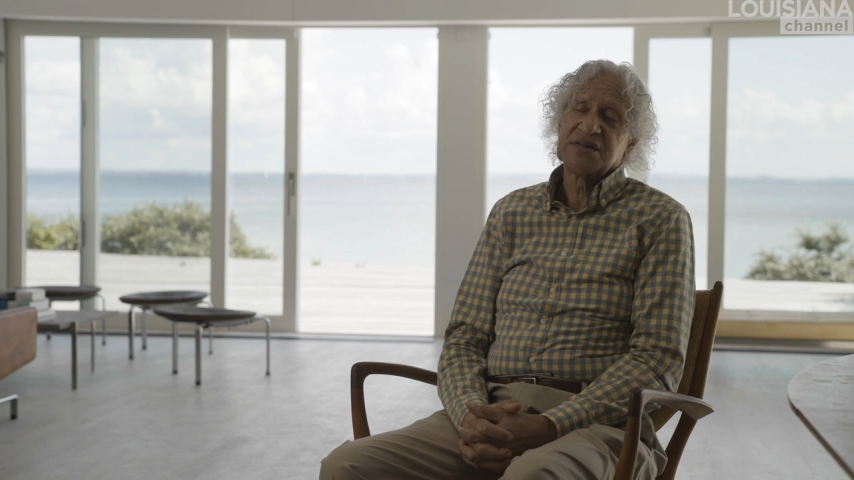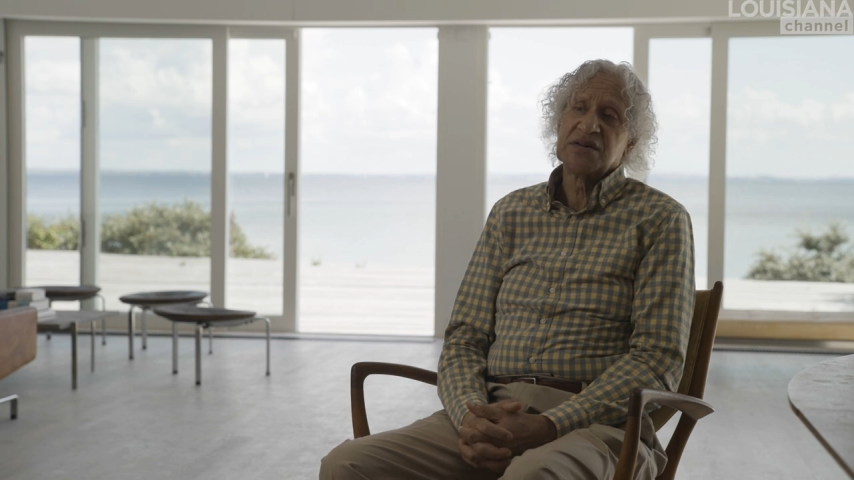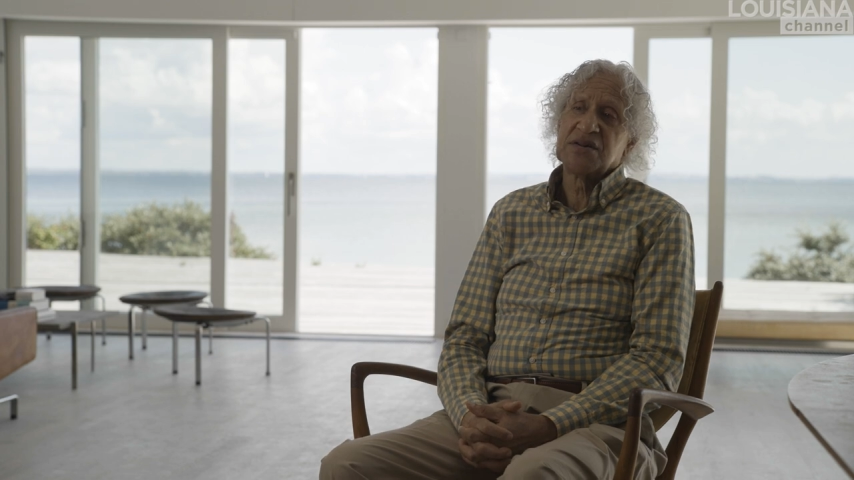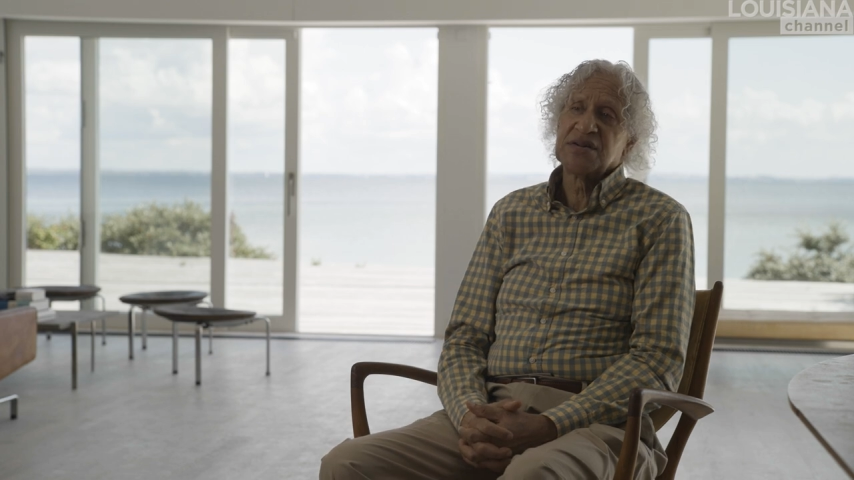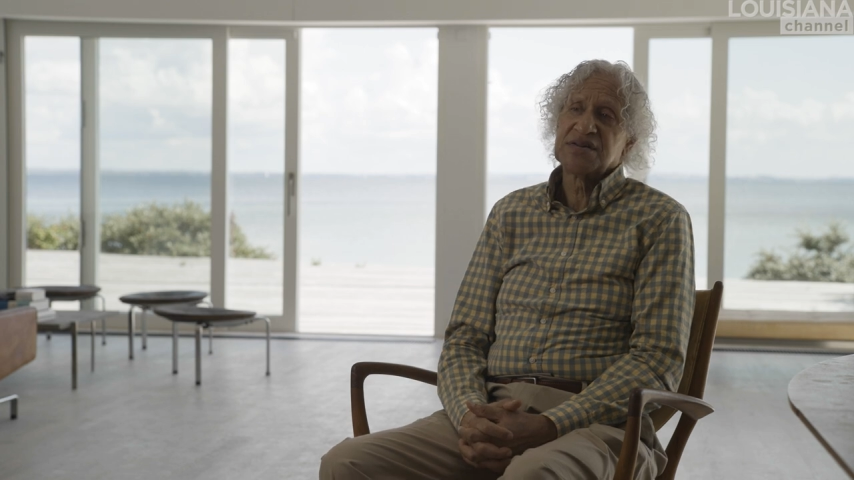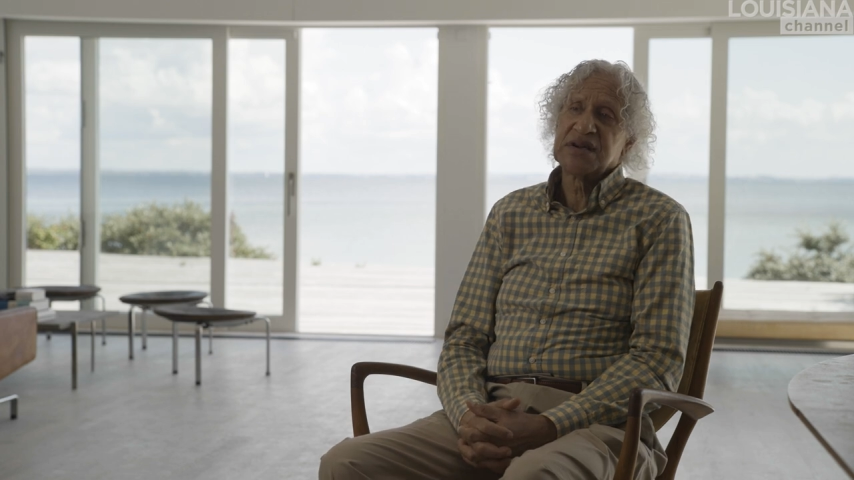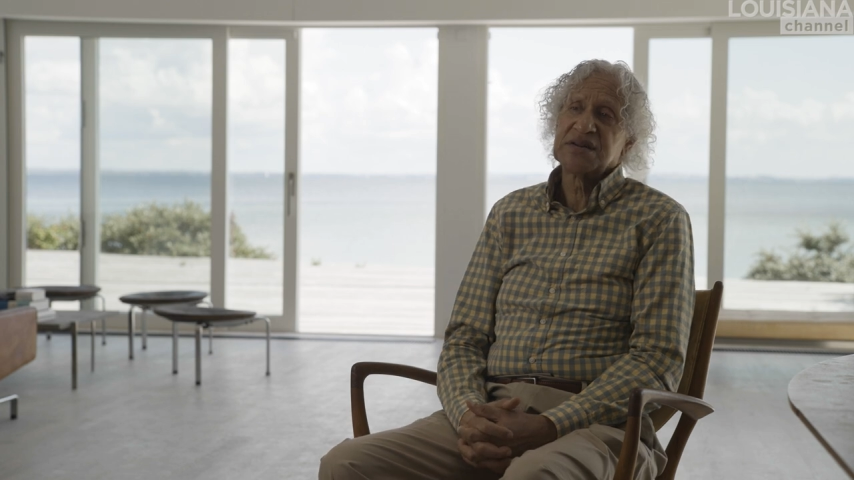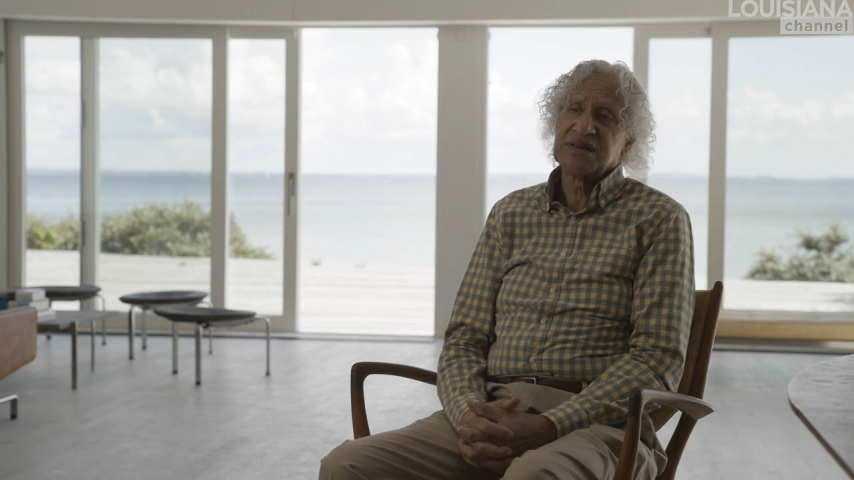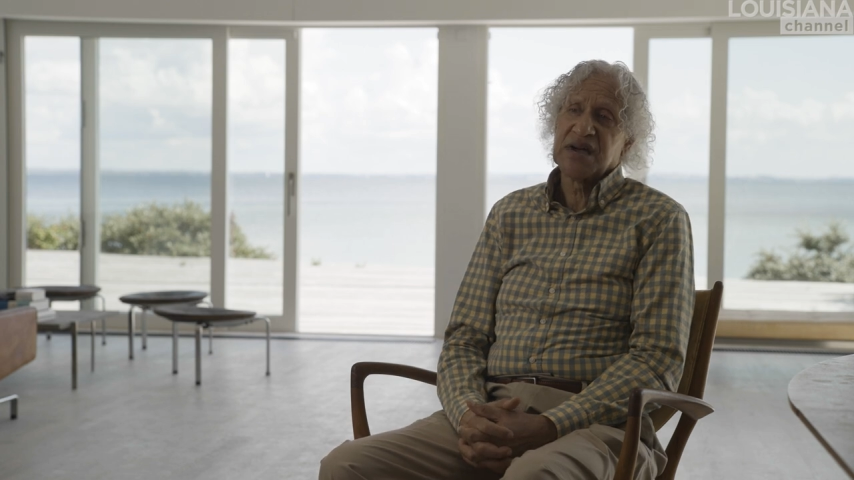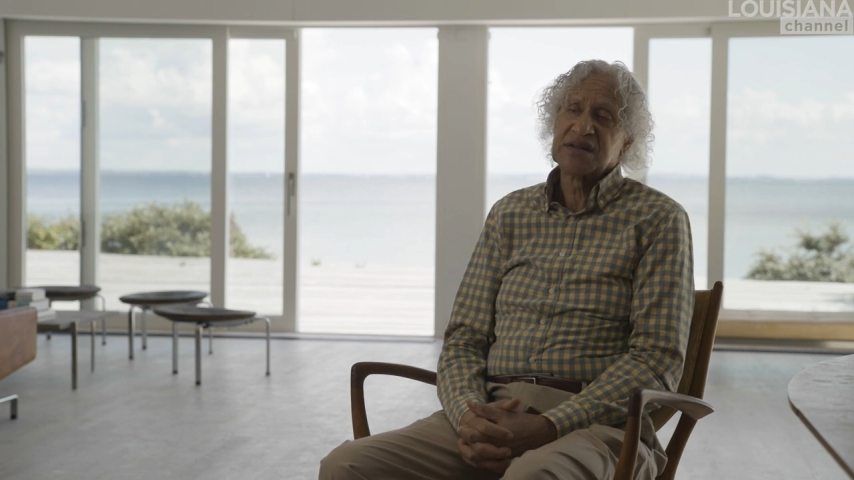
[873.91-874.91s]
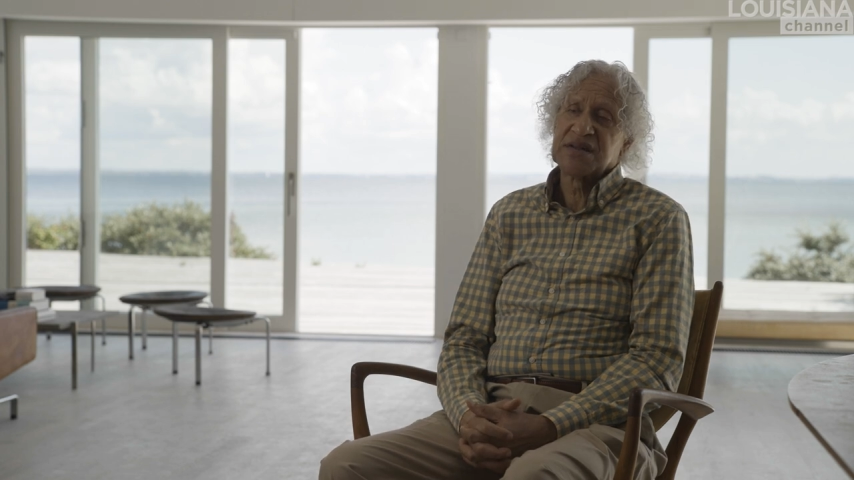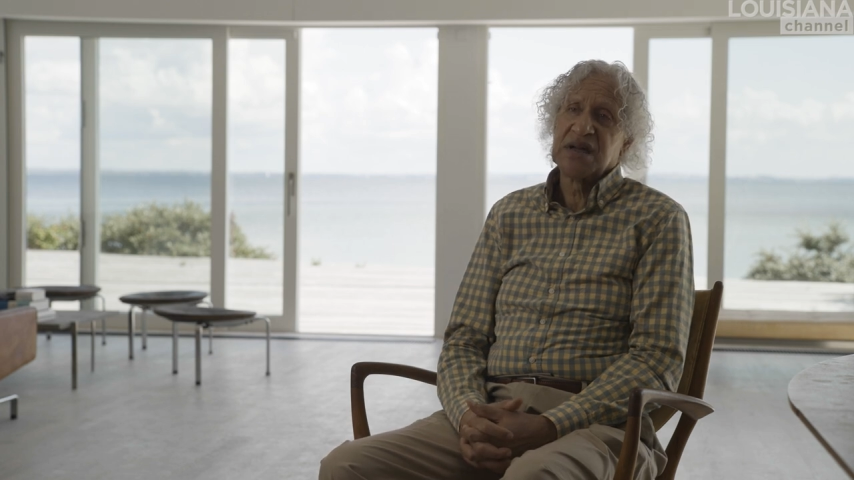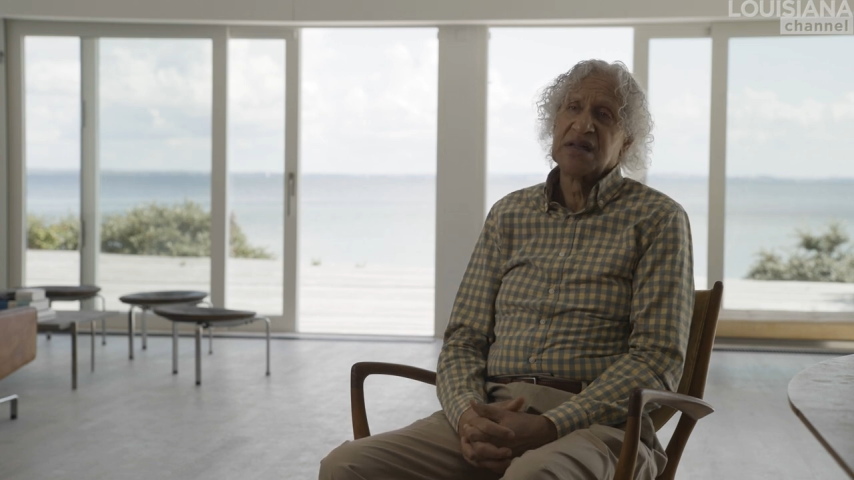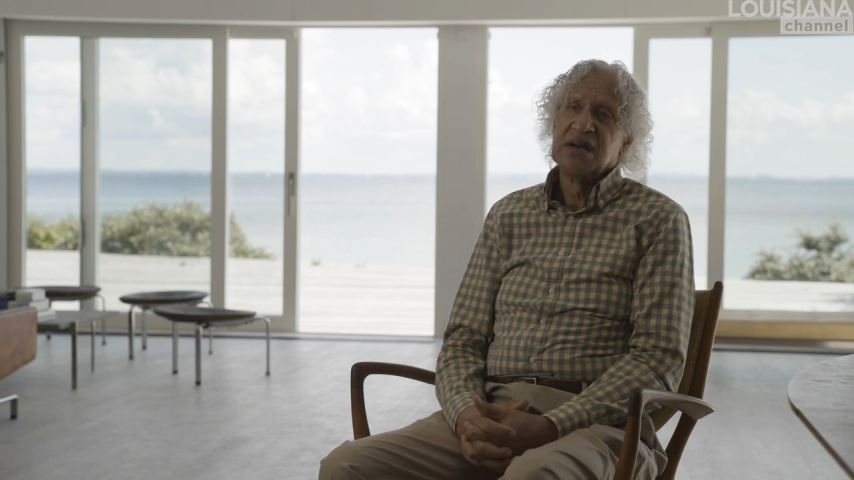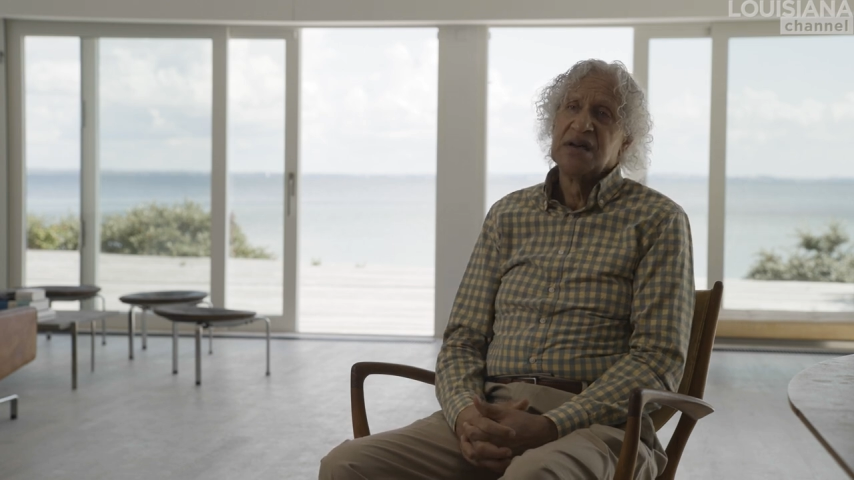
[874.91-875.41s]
you know, things like that.